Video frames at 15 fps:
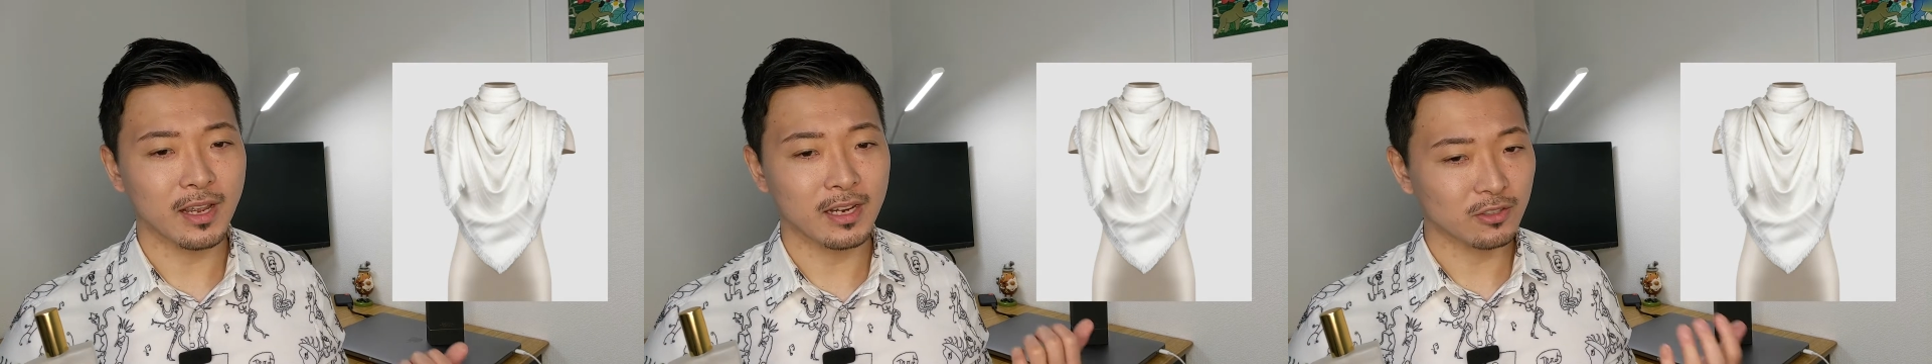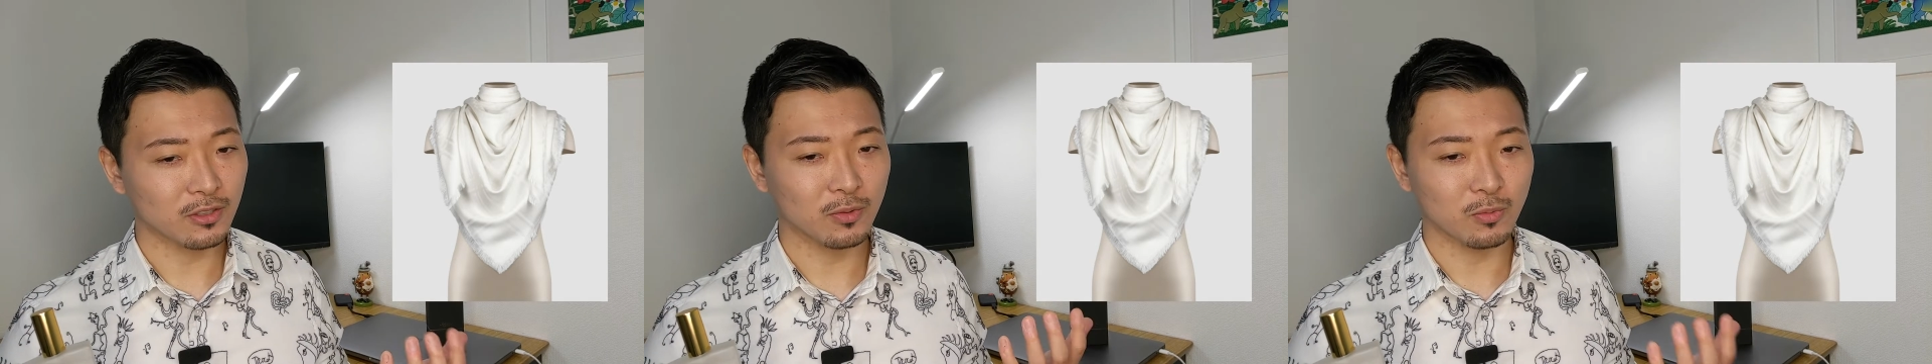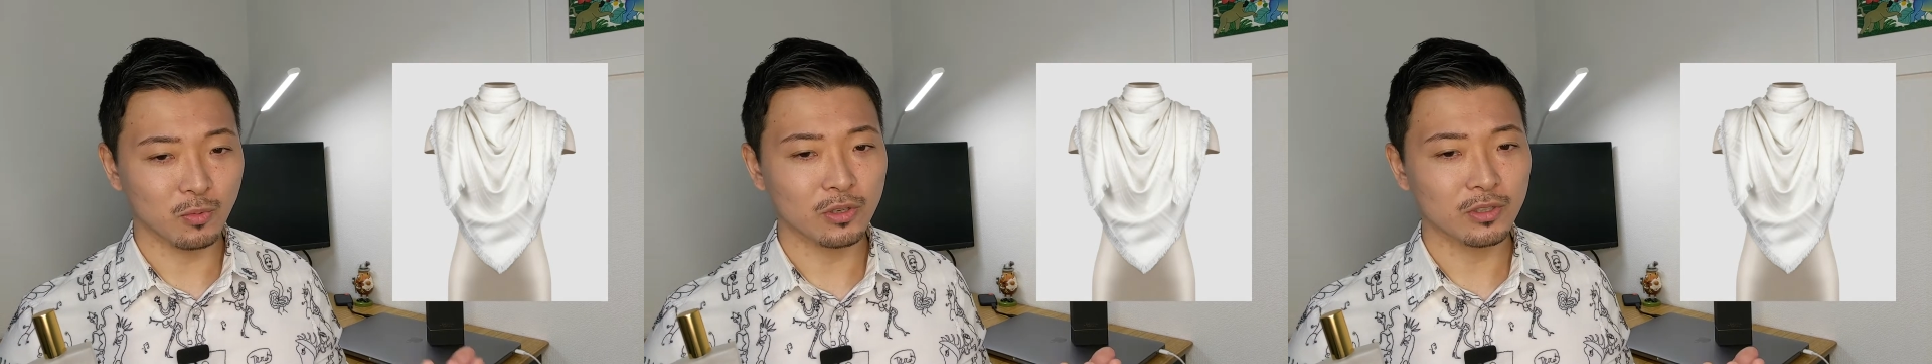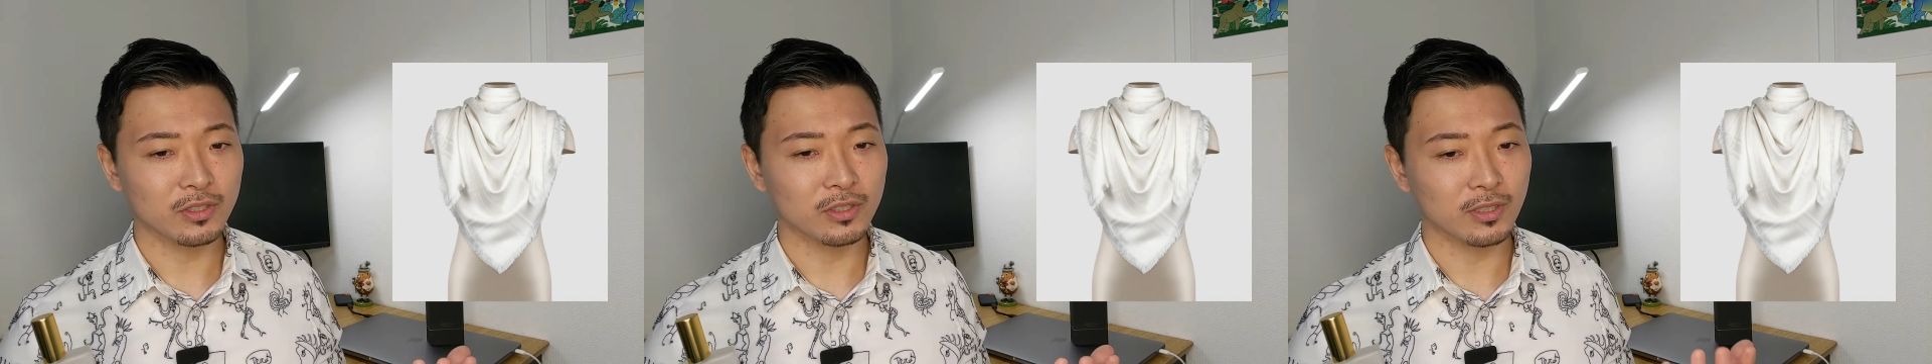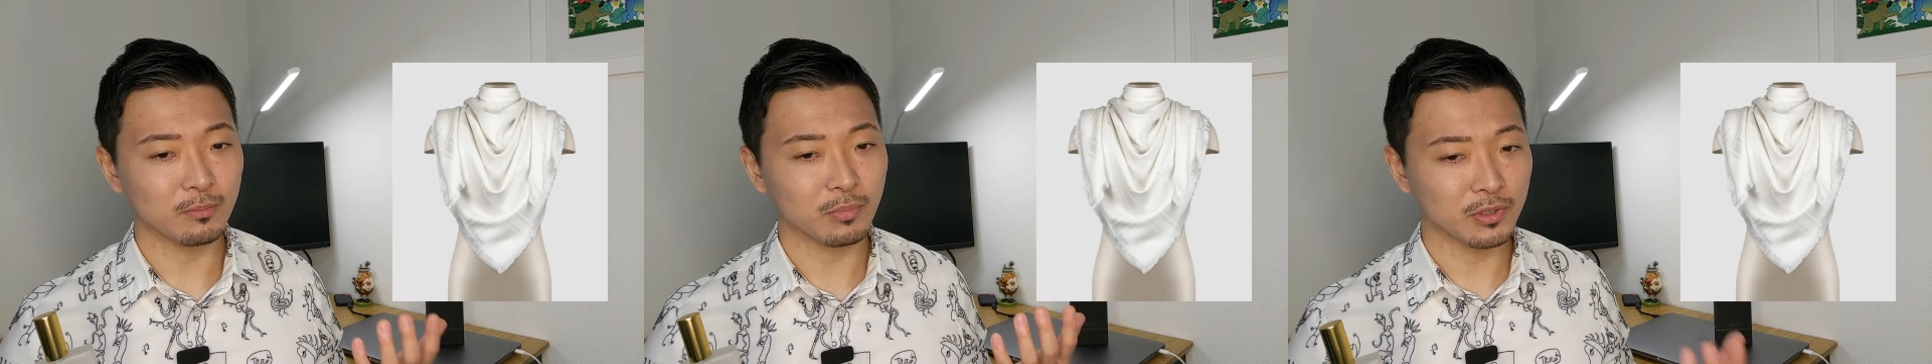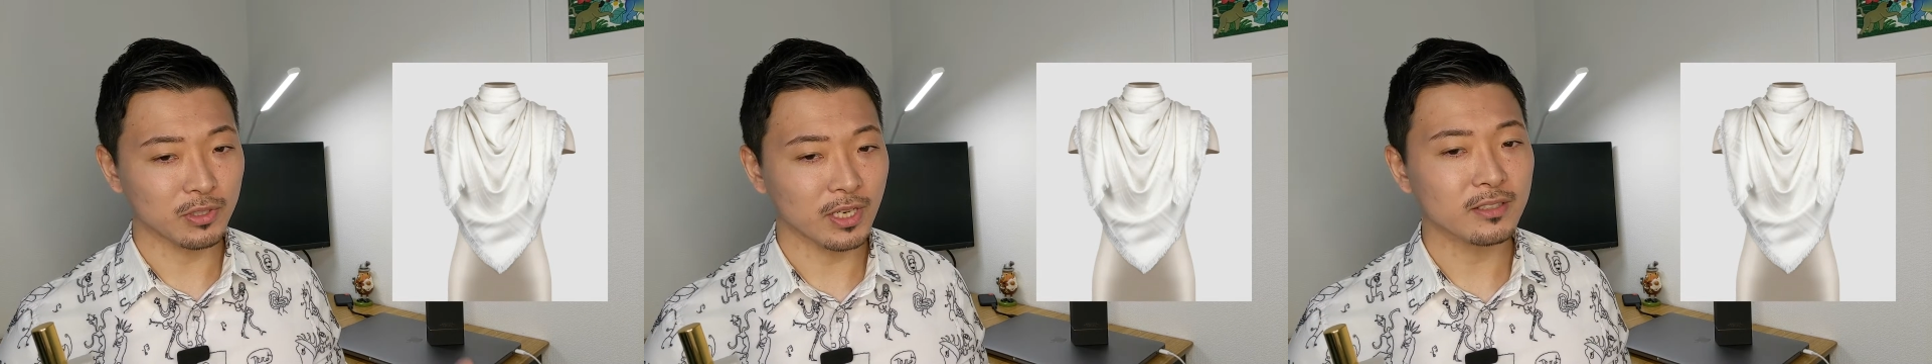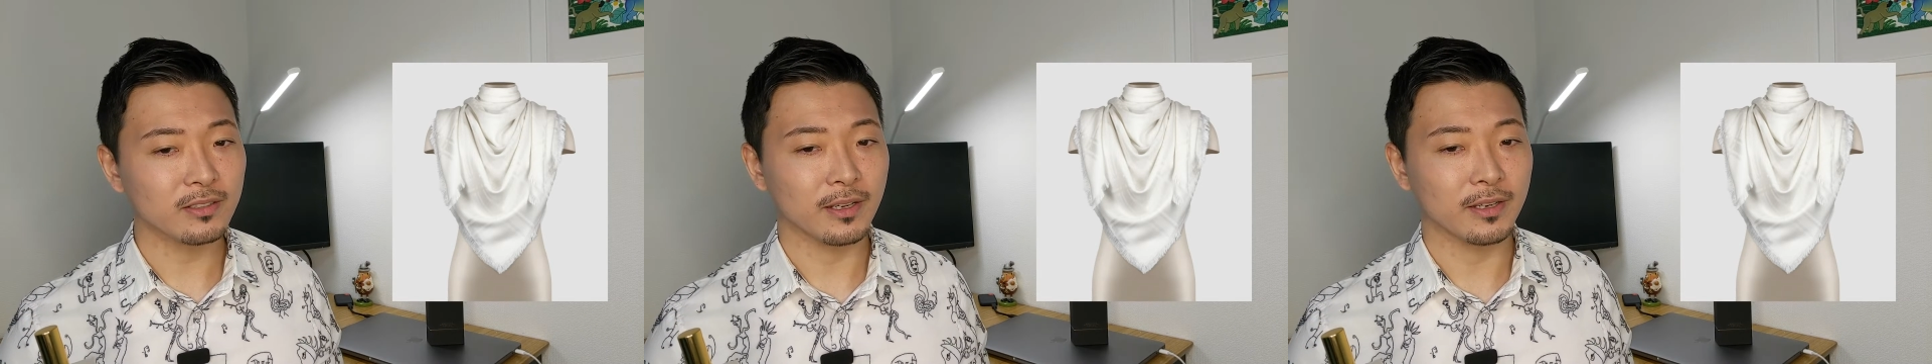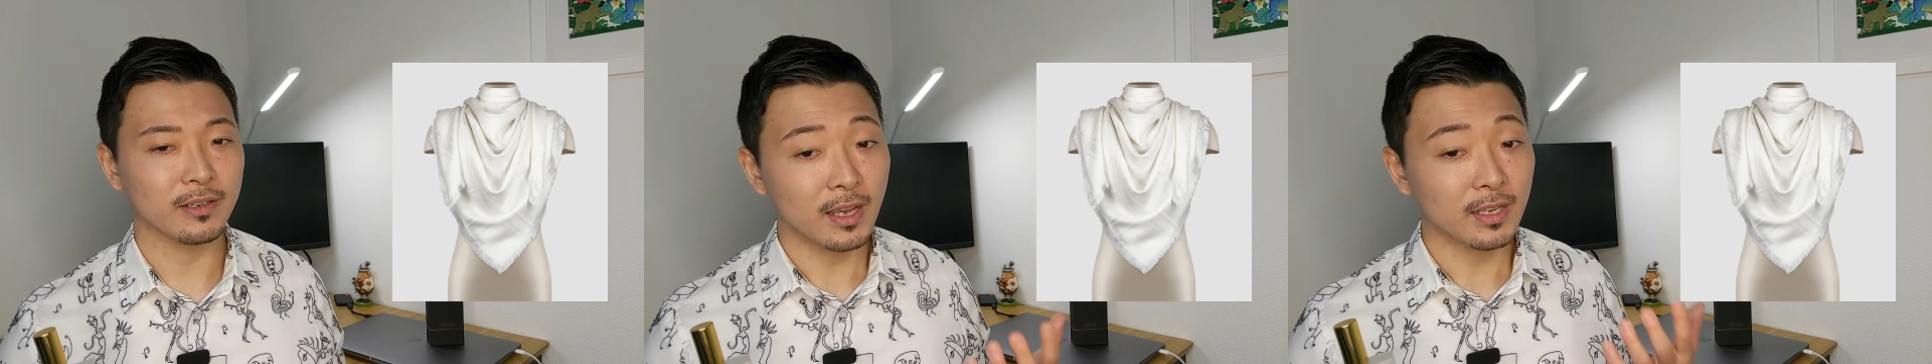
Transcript: actually works and projects like.